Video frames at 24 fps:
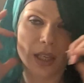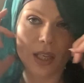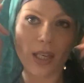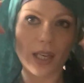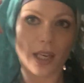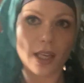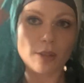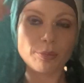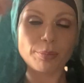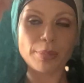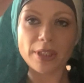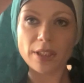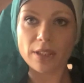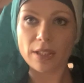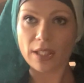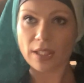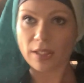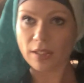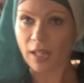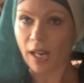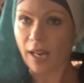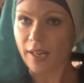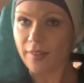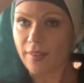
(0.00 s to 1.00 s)
And
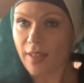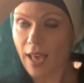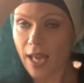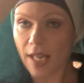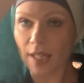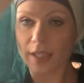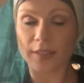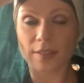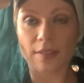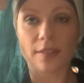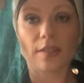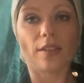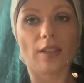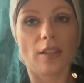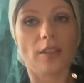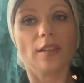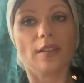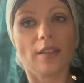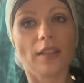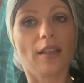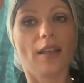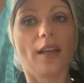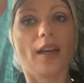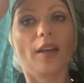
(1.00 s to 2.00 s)
that is
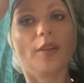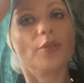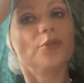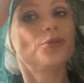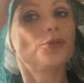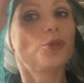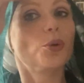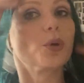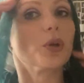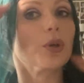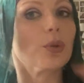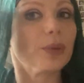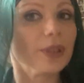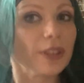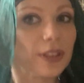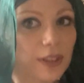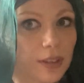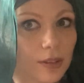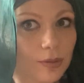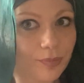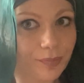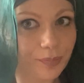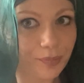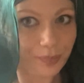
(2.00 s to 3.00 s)
for a
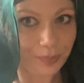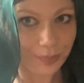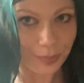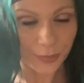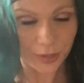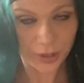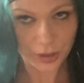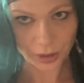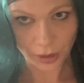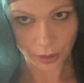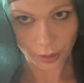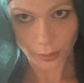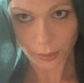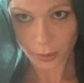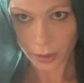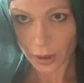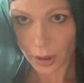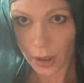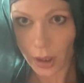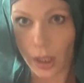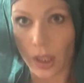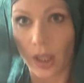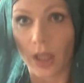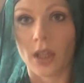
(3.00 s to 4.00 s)
reason. So
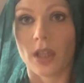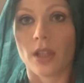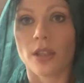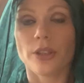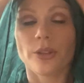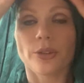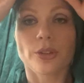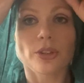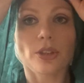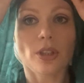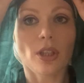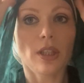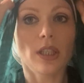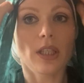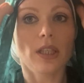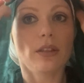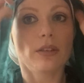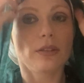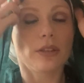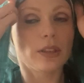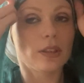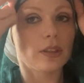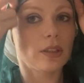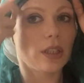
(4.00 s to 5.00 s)
you start
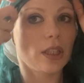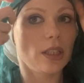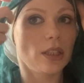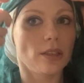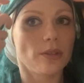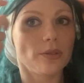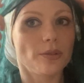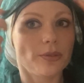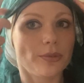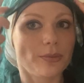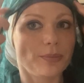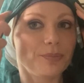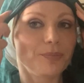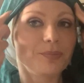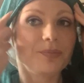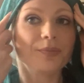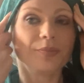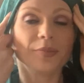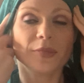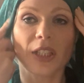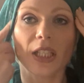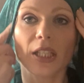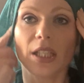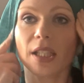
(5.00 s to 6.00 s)
out just kind of
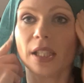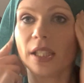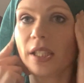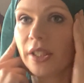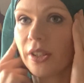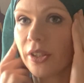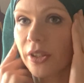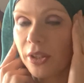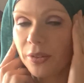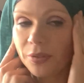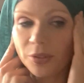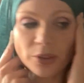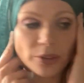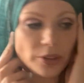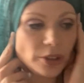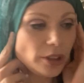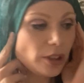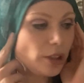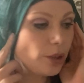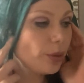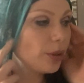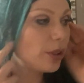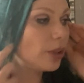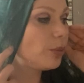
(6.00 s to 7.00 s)
getting it here. If you're
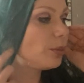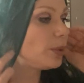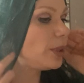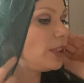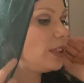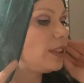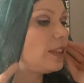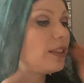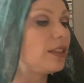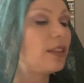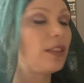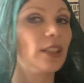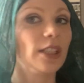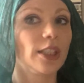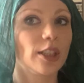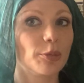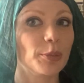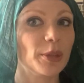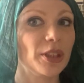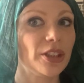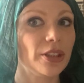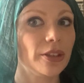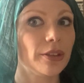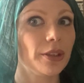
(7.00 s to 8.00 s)
dealing with a really slick
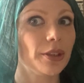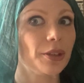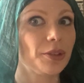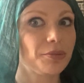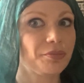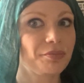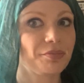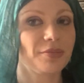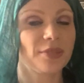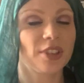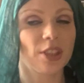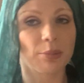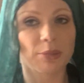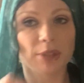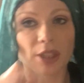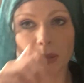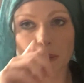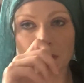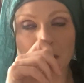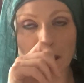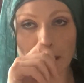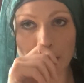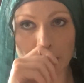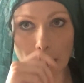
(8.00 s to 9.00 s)
material,
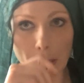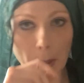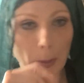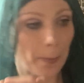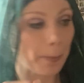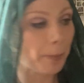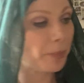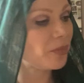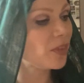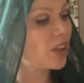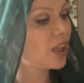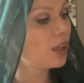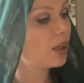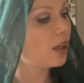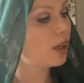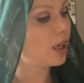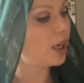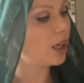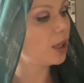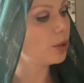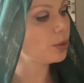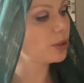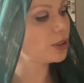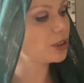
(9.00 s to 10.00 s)
sometimes I do,
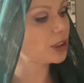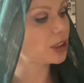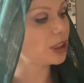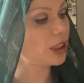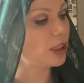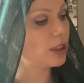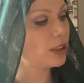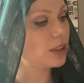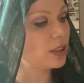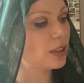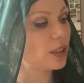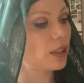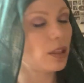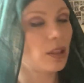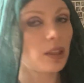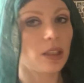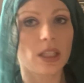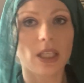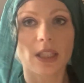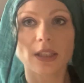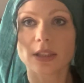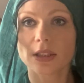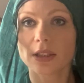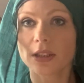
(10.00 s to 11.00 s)
I will cheat and I'll
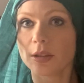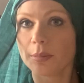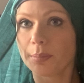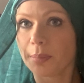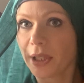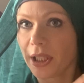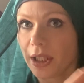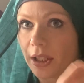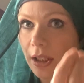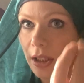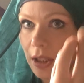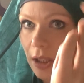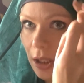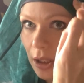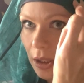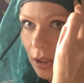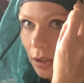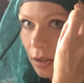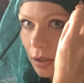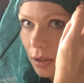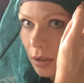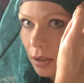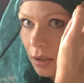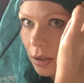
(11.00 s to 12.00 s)
actually pin it
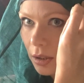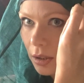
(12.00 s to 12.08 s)
in